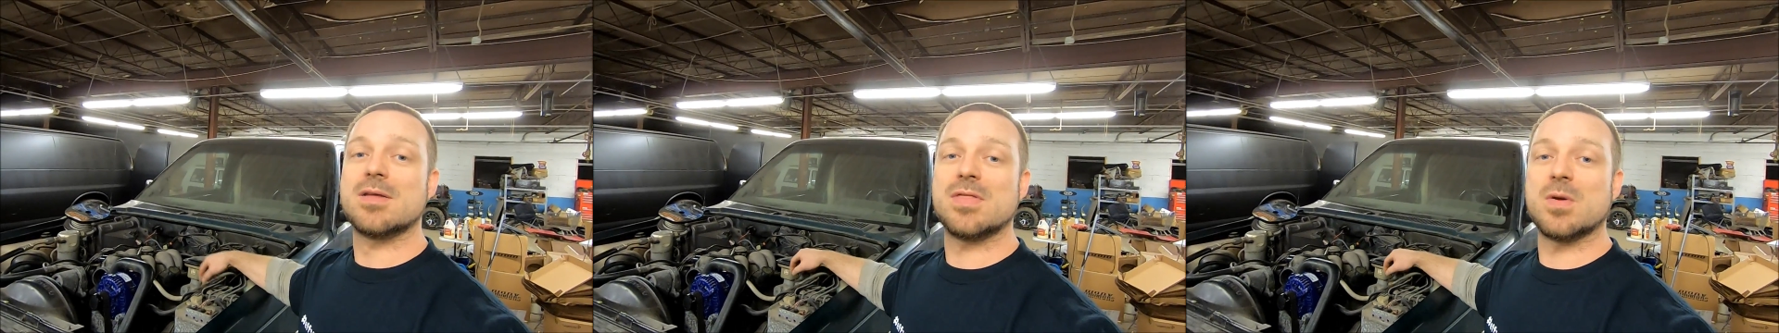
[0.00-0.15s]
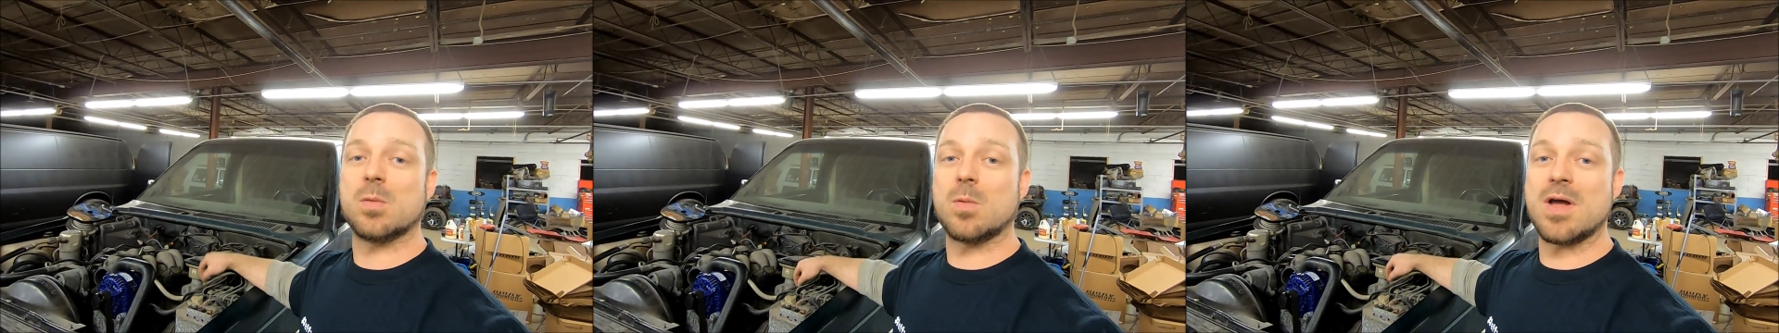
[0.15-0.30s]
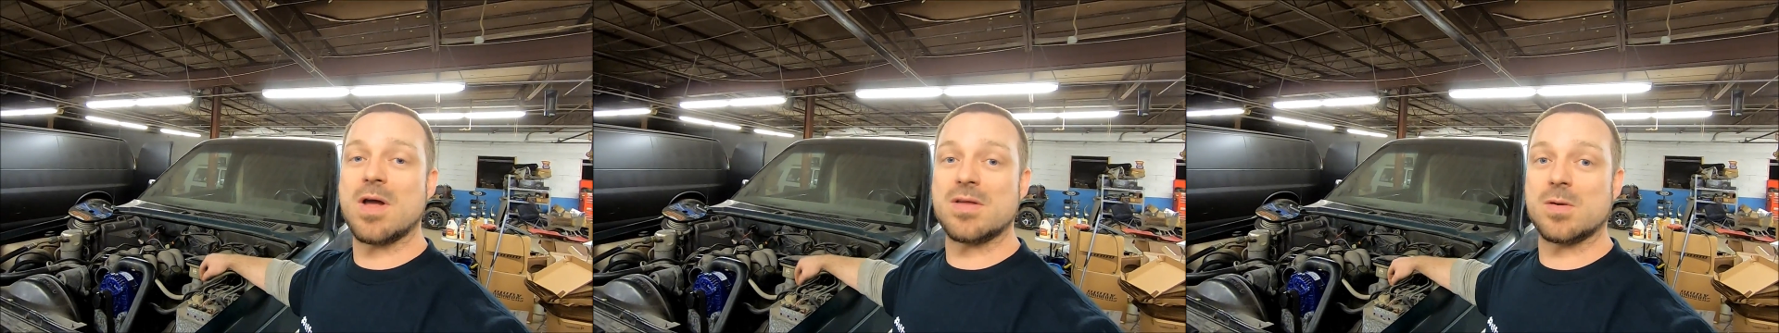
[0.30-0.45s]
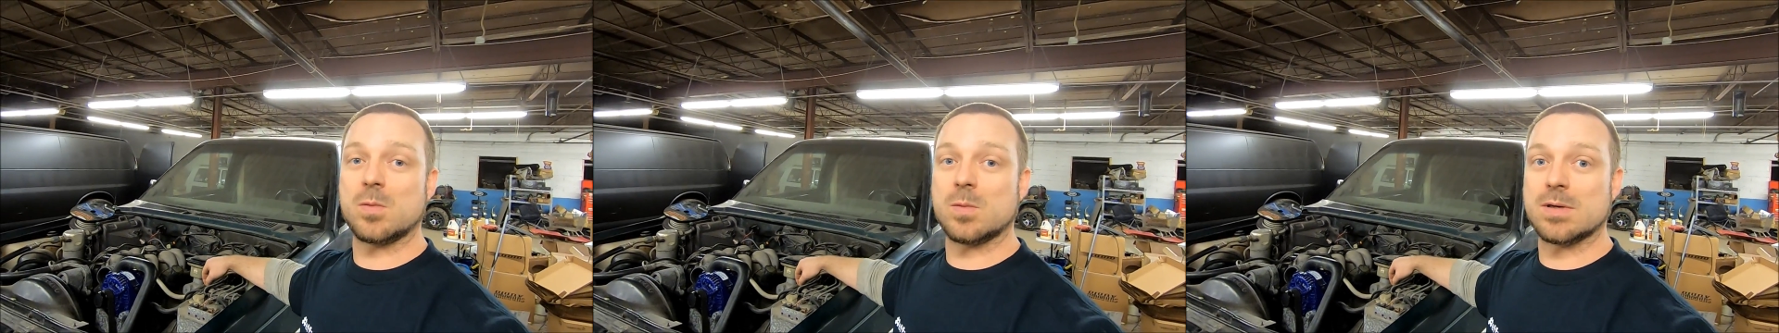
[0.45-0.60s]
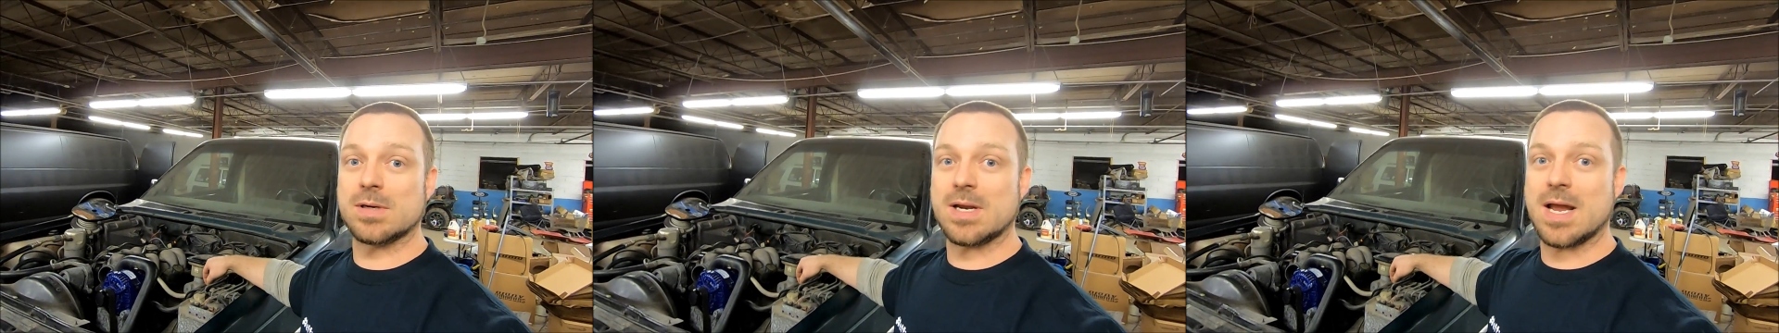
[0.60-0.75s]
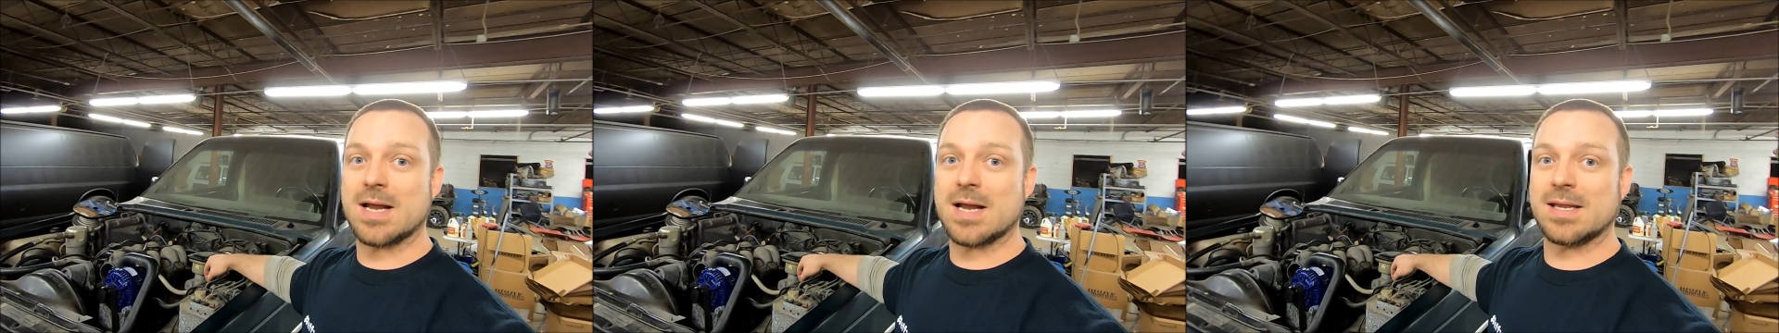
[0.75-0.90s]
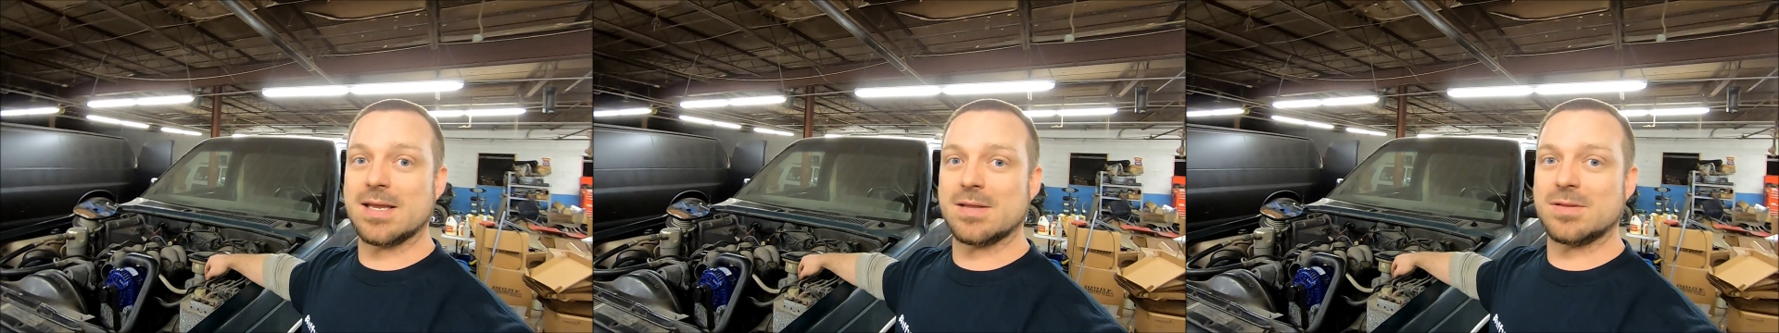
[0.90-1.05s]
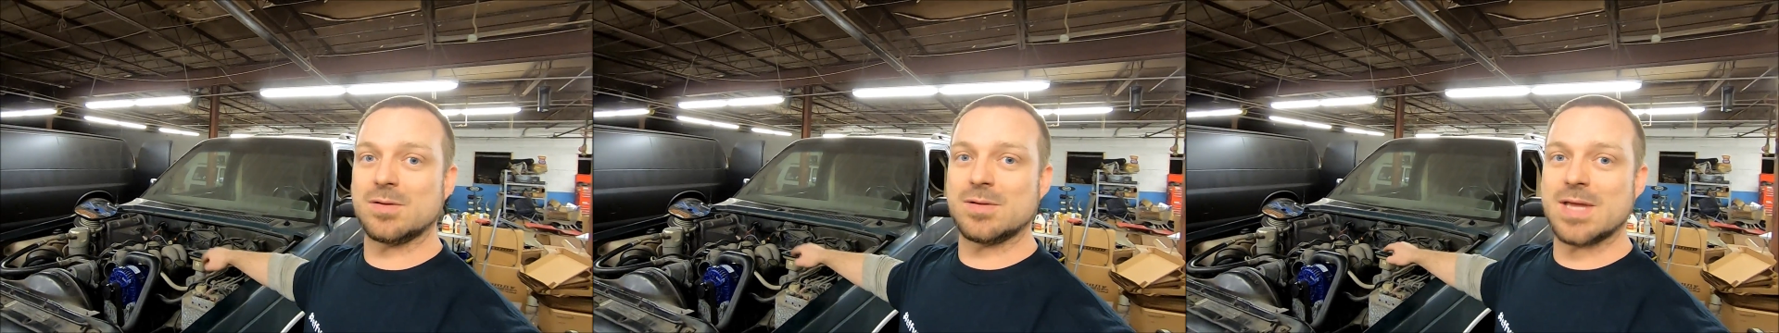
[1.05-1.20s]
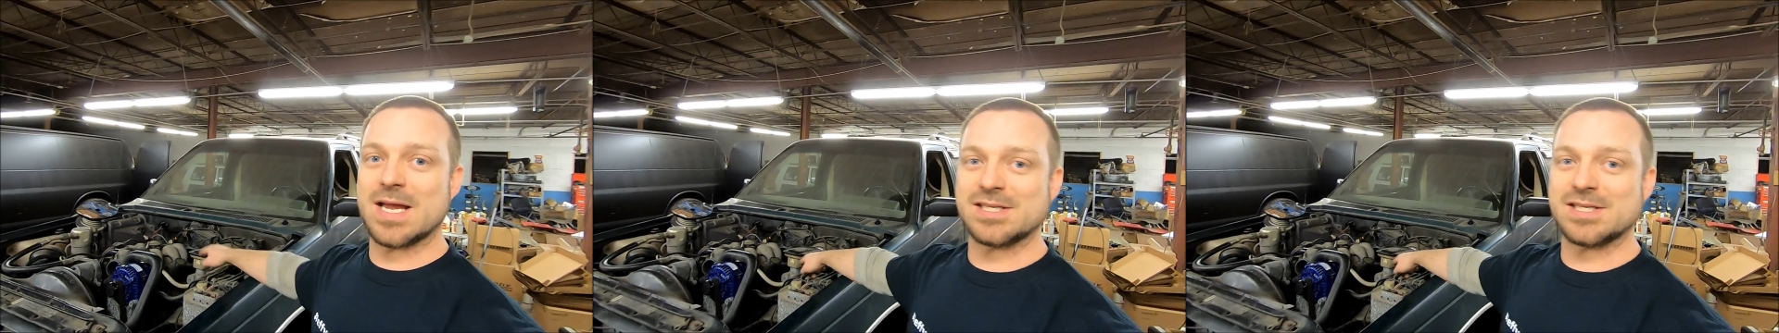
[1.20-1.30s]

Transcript: The weather will not get through